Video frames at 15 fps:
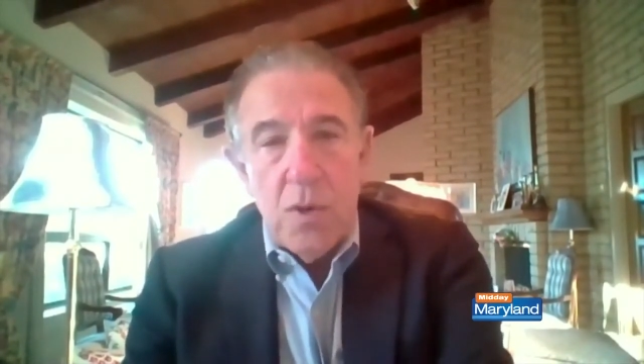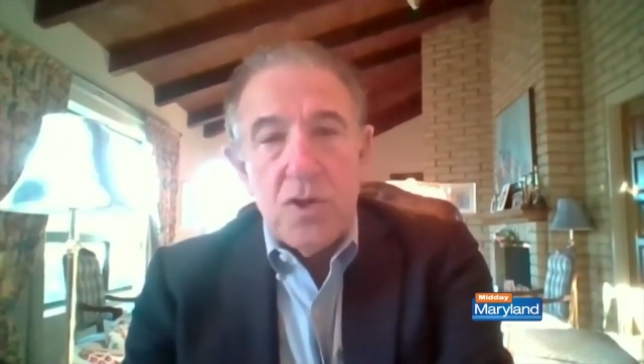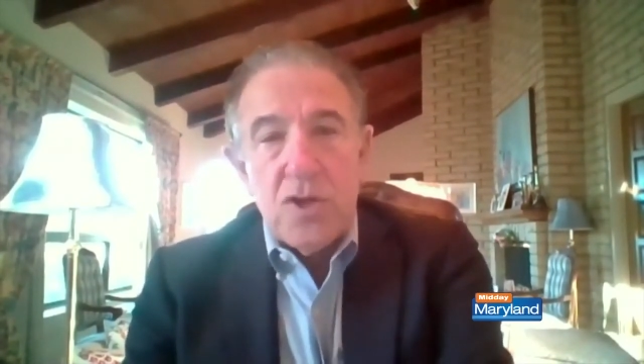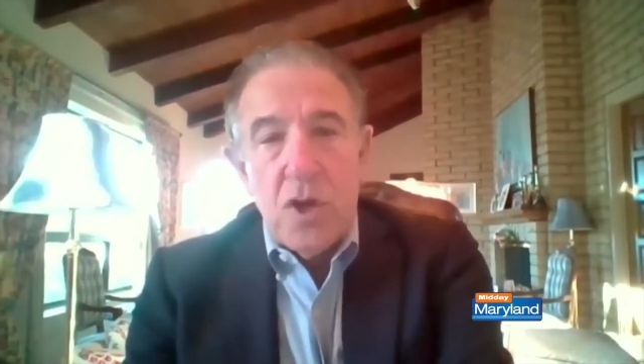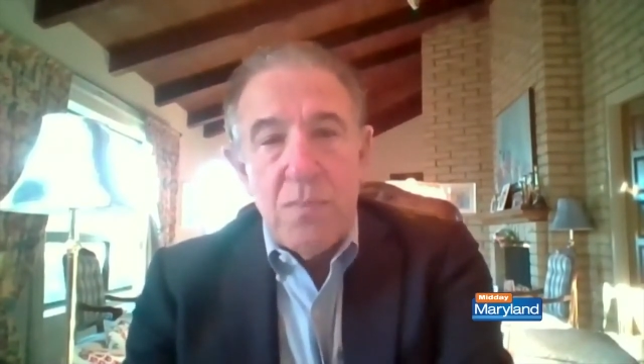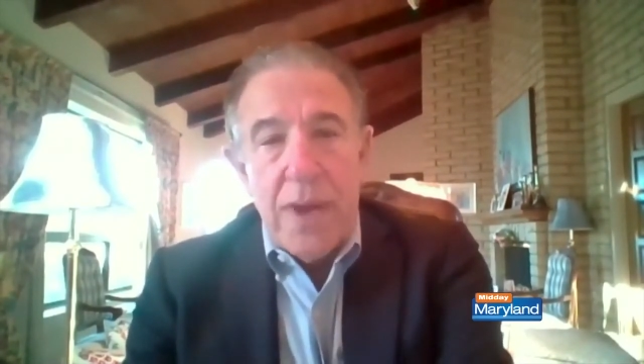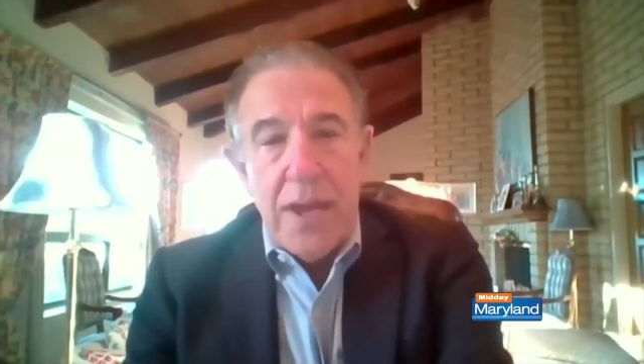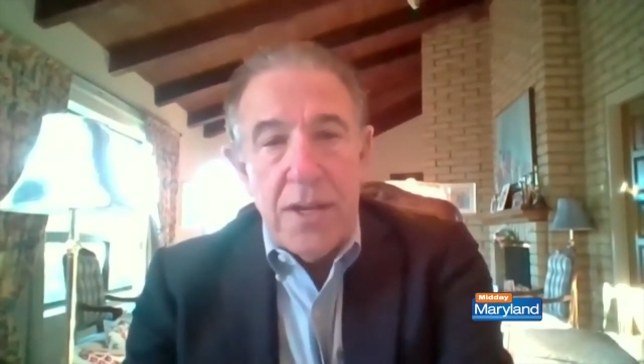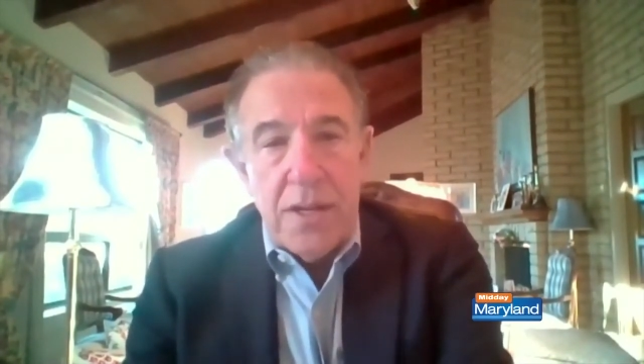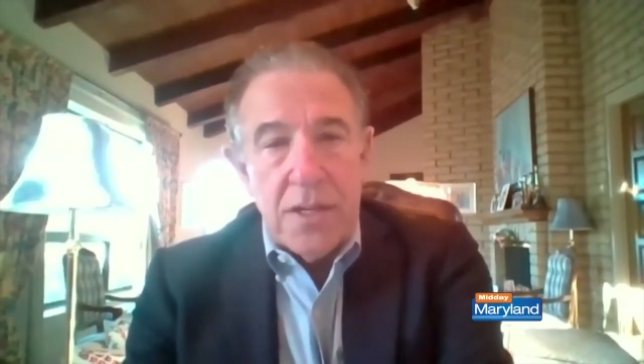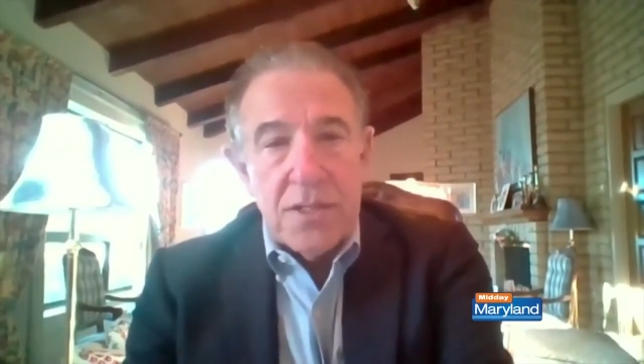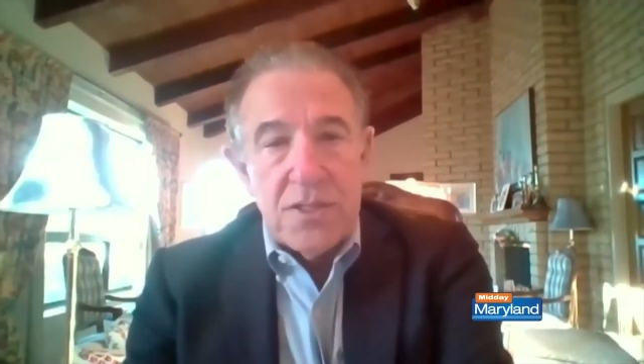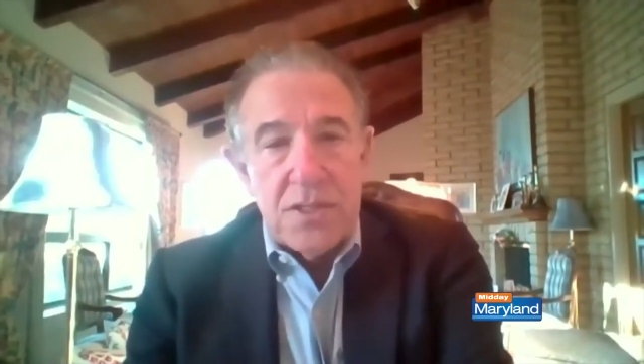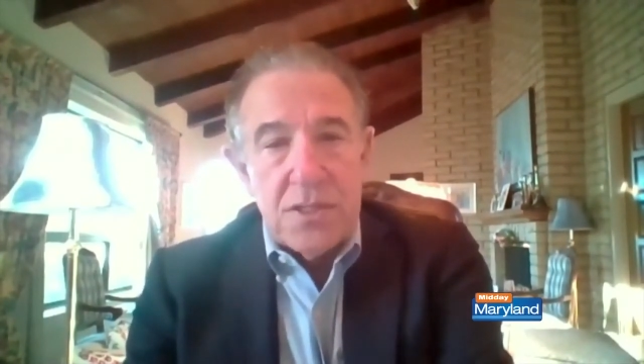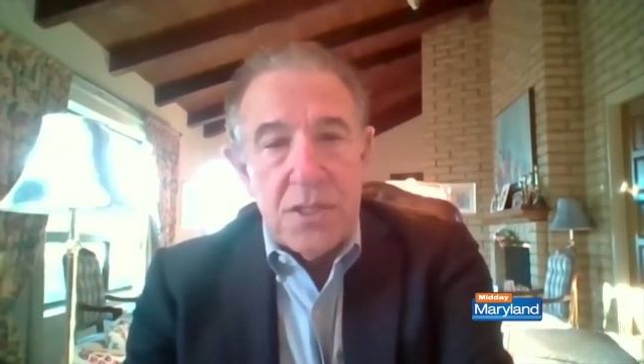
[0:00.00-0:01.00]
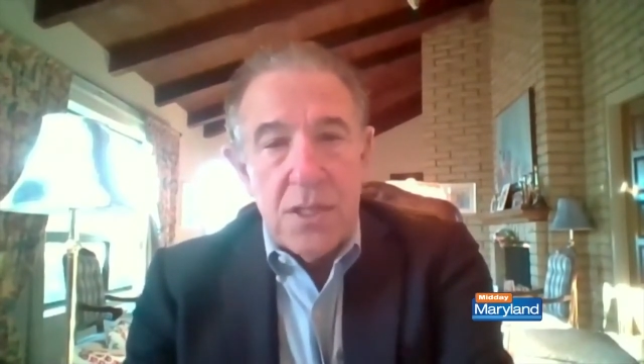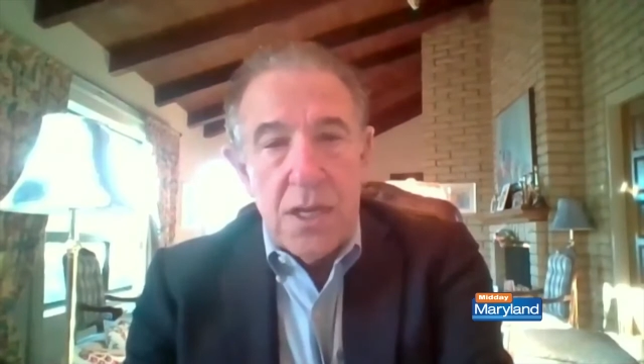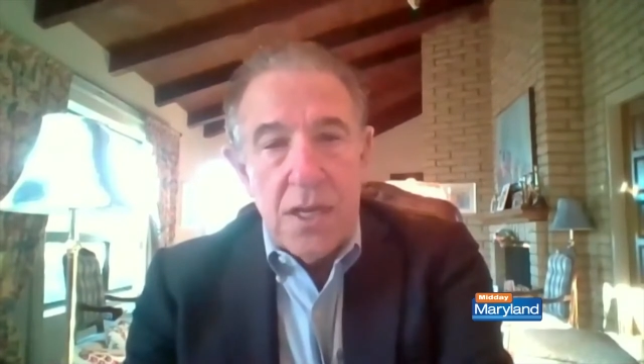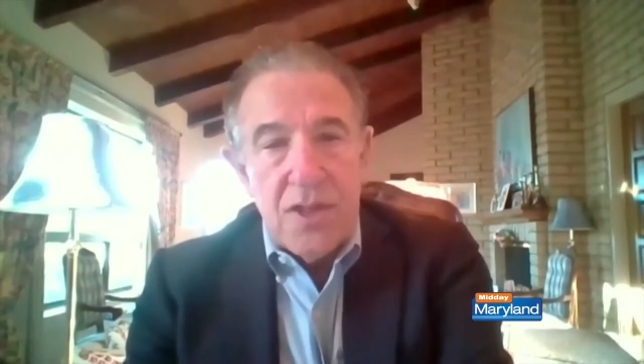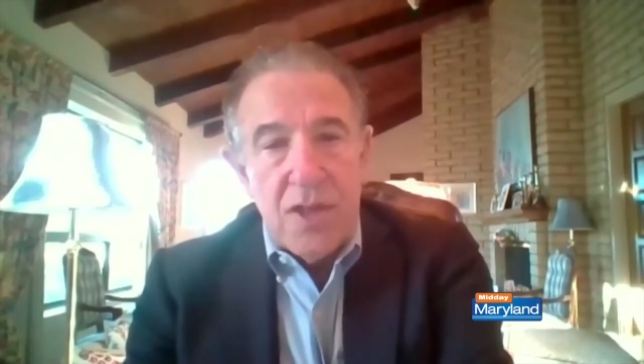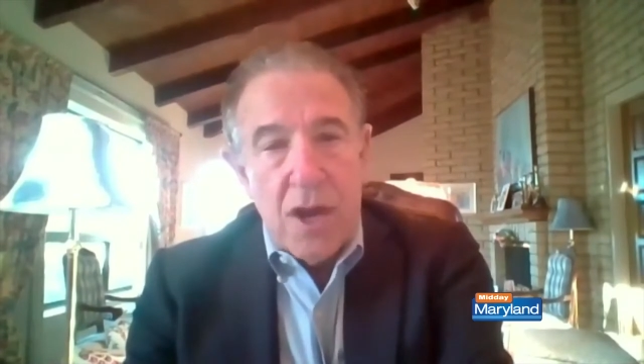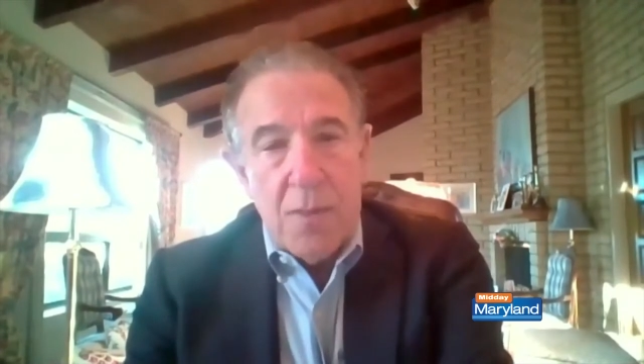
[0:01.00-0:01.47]
which are maintenance
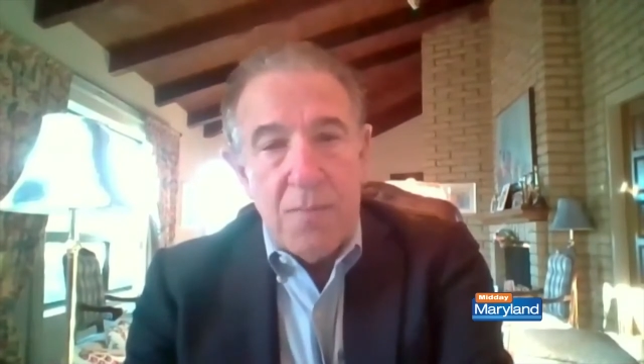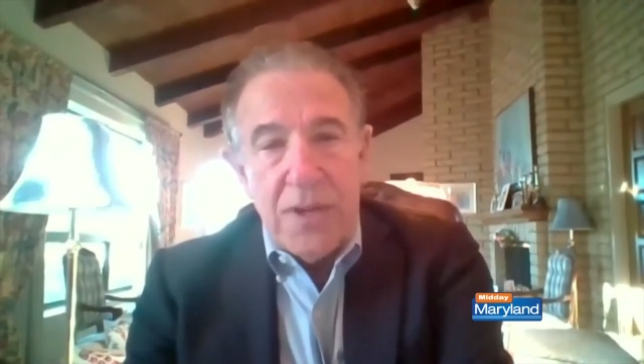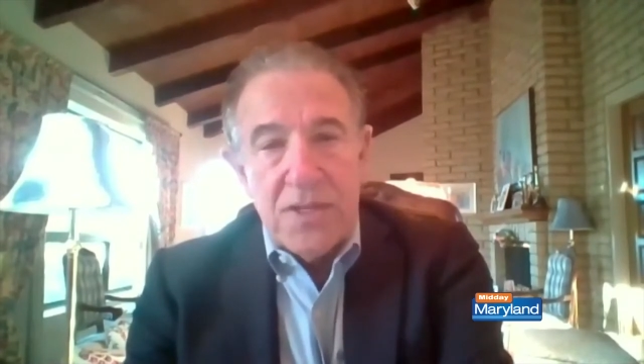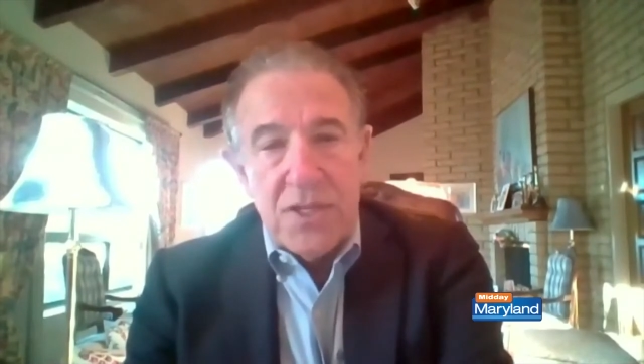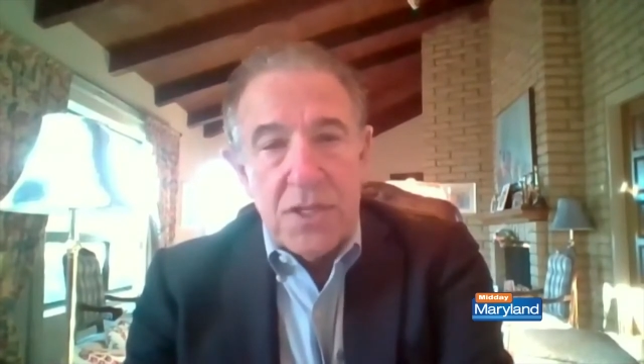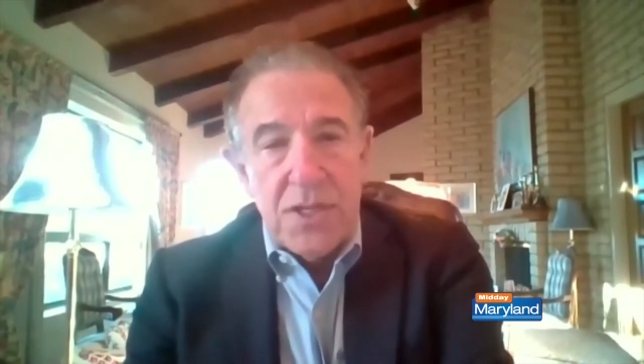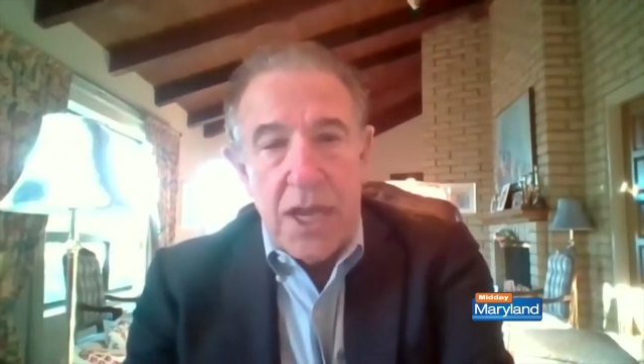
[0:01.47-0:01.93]
therapies